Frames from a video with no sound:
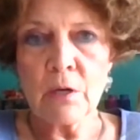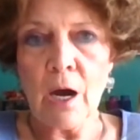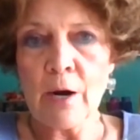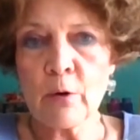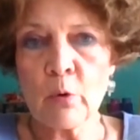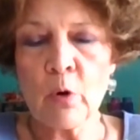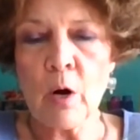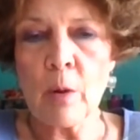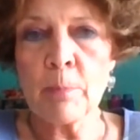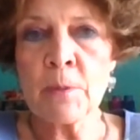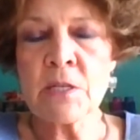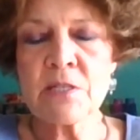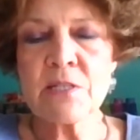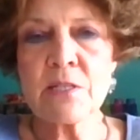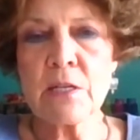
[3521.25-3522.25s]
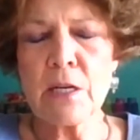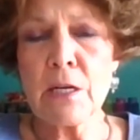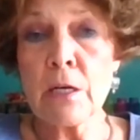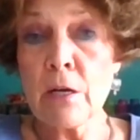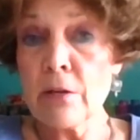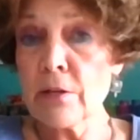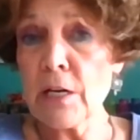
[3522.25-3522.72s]
I grew up in a
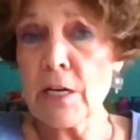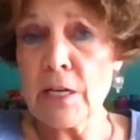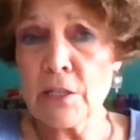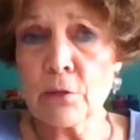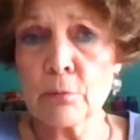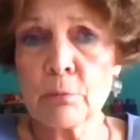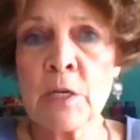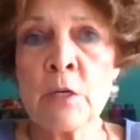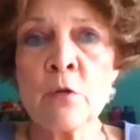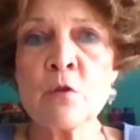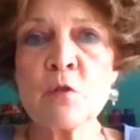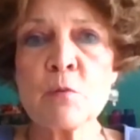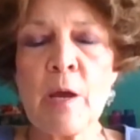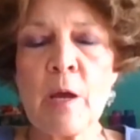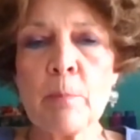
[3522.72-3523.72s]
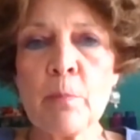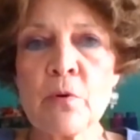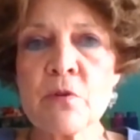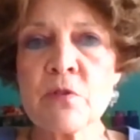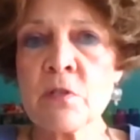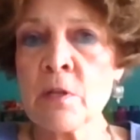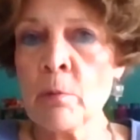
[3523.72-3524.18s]
city that had 3
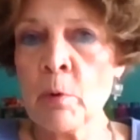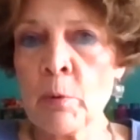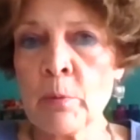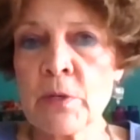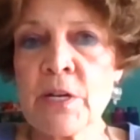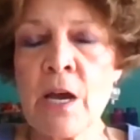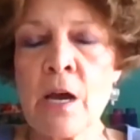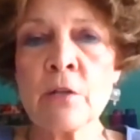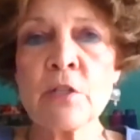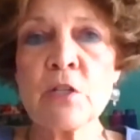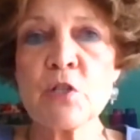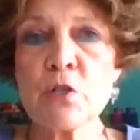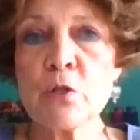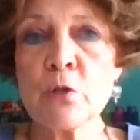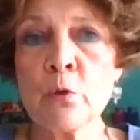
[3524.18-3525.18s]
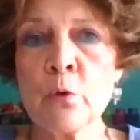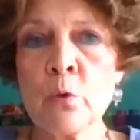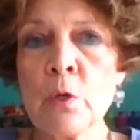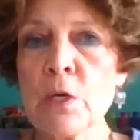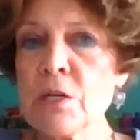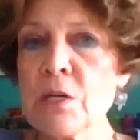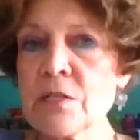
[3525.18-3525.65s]
newspapers, and then we were down to
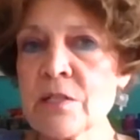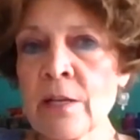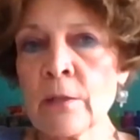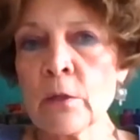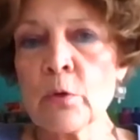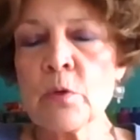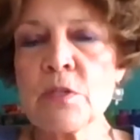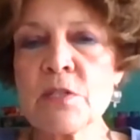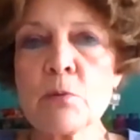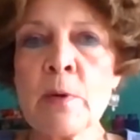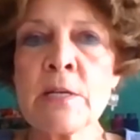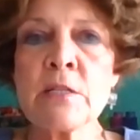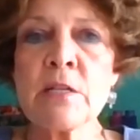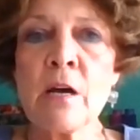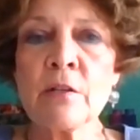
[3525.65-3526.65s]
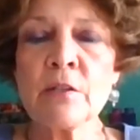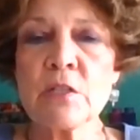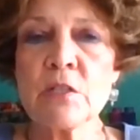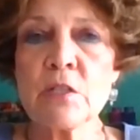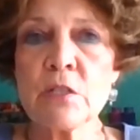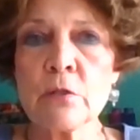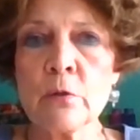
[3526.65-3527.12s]
2. St. Louis went down
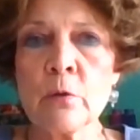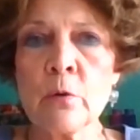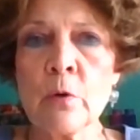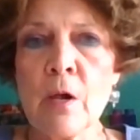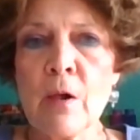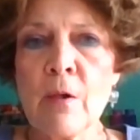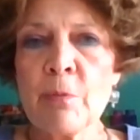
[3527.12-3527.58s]
to 2.